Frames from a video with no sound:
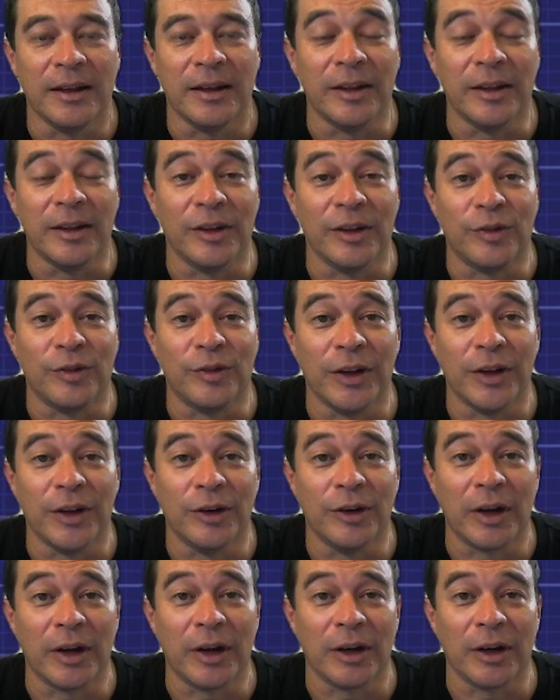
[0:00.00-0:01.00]
In this
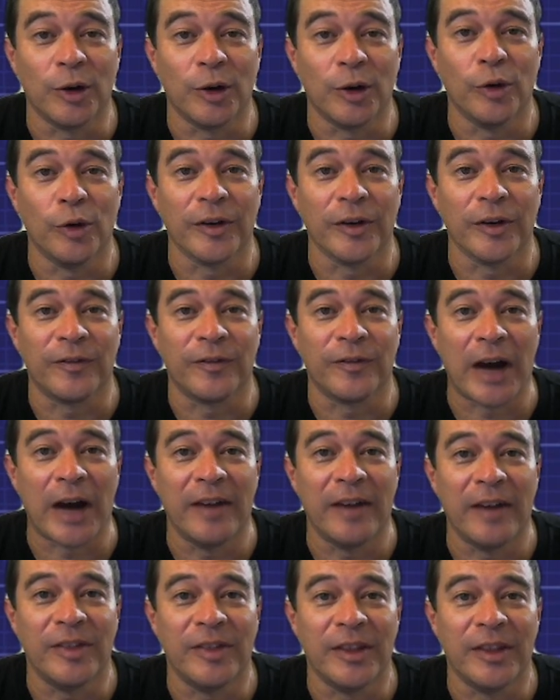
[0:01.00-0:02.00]
video, I'm going to go over
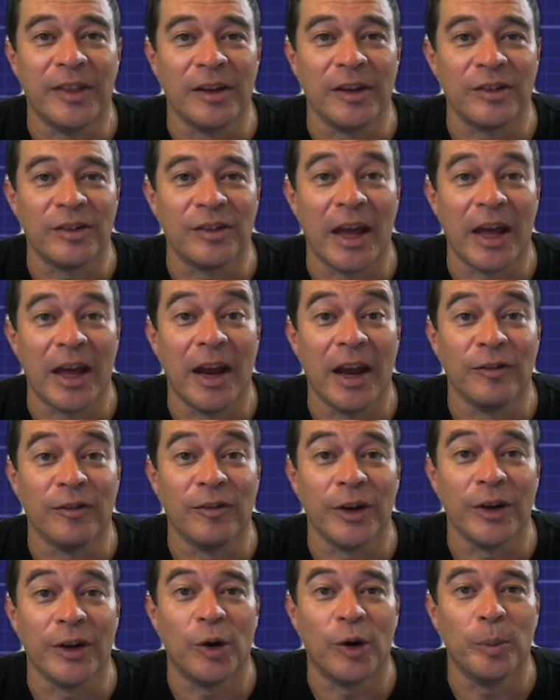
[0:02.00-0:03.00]
5 things that
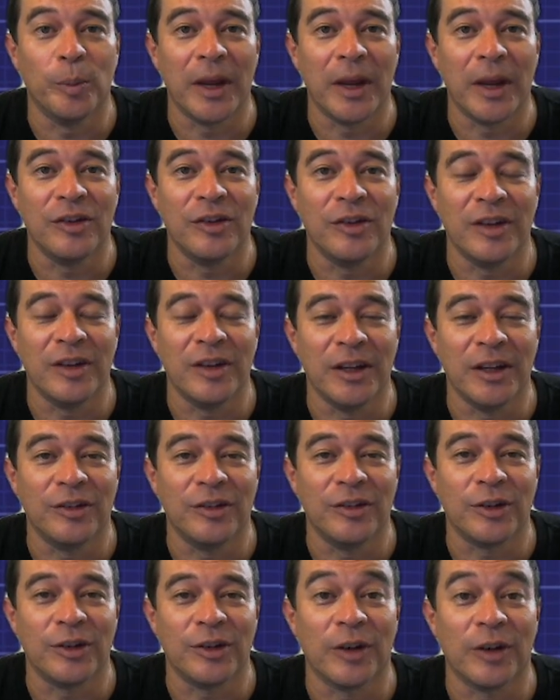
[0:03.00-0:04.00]
every homepage
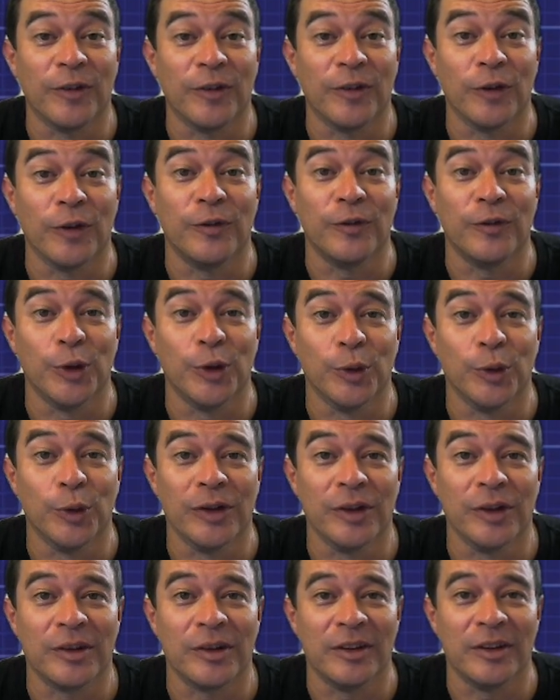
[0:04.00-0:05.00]
needs to convert
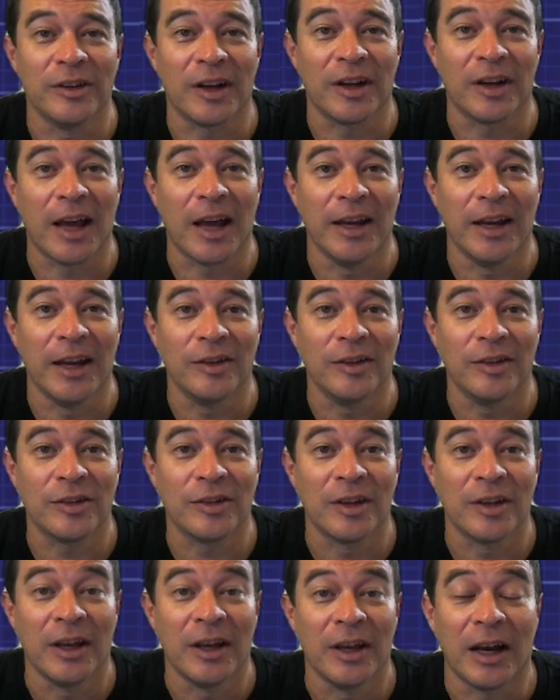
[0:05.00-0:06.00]
viewers into
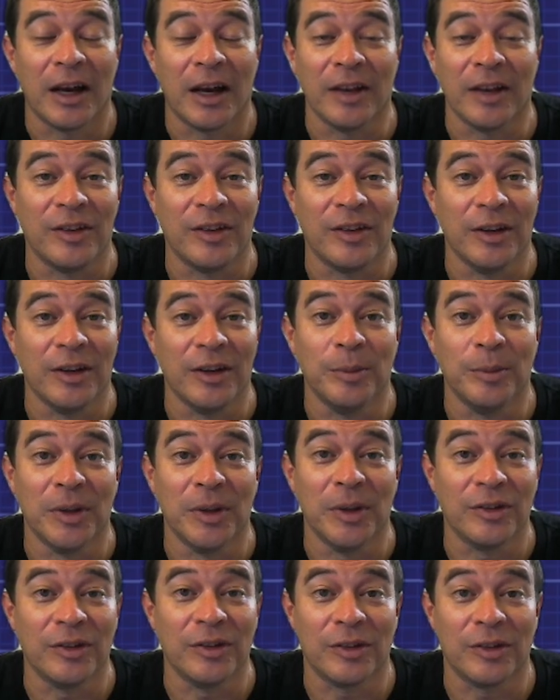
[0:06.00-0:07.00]
clients. I see
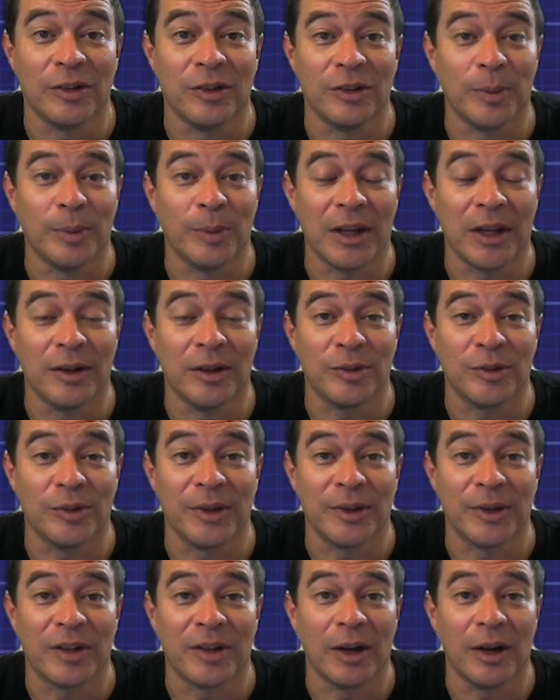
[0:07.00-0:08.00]
businesses making this
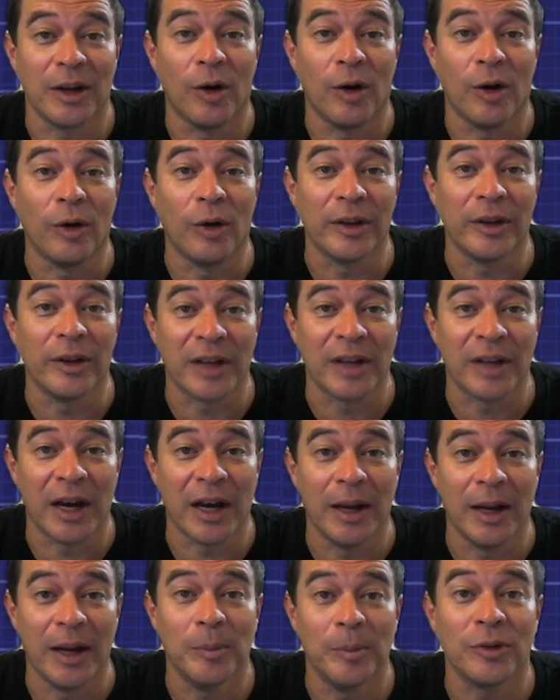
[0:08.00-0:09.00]
mistake all the
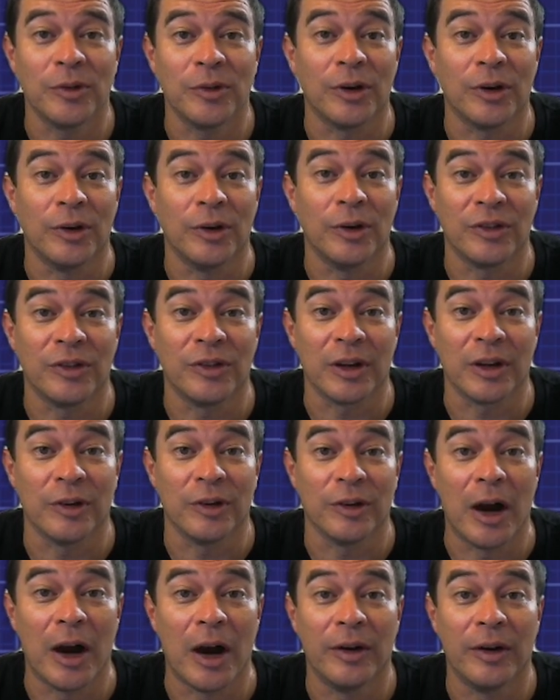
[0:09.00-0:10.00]
time, so stick
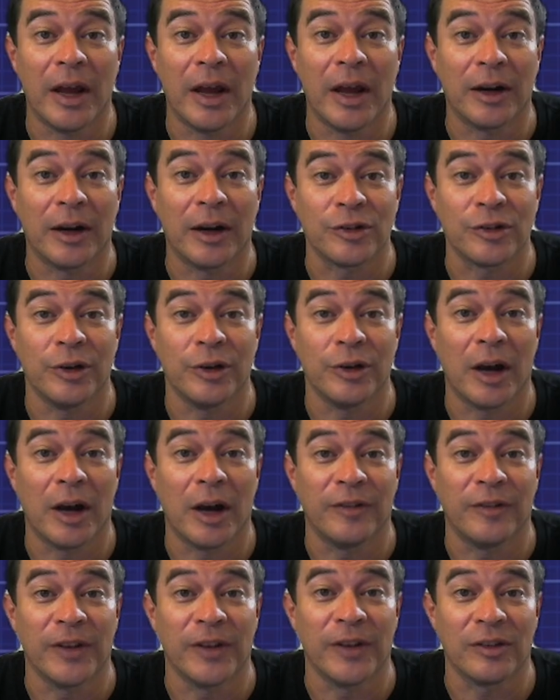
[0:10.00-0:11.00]
around and I'll show you
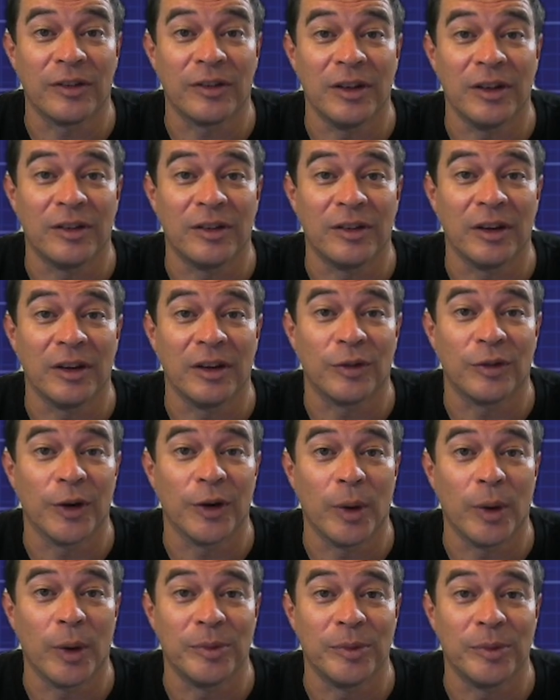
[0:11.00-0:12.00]
how to fix these things for
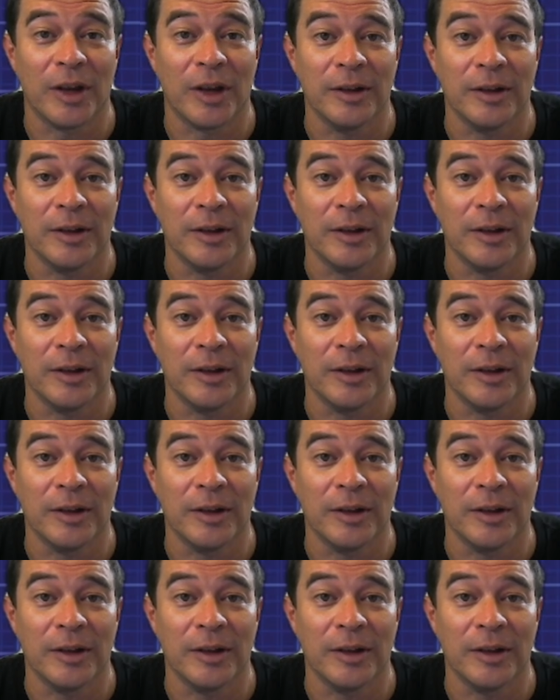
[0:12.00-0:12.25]
your website.